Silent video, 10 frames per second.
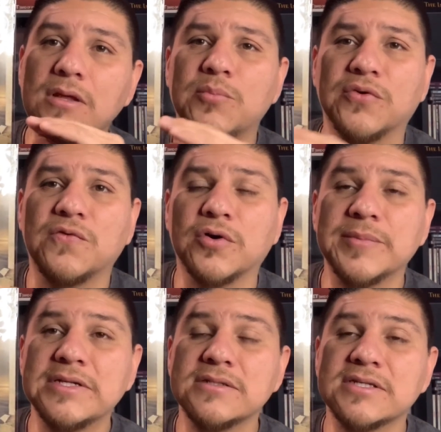
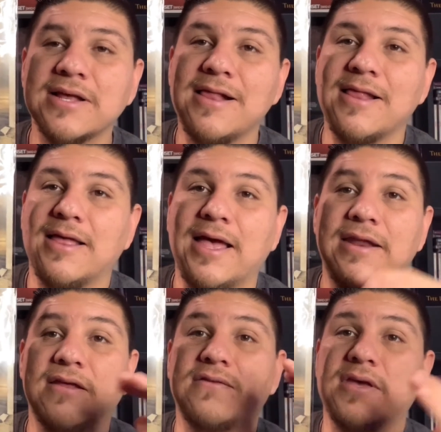performance, and
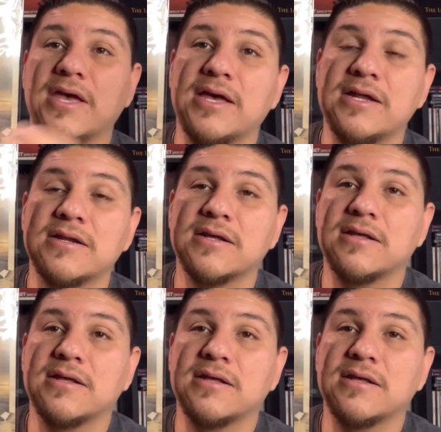at the end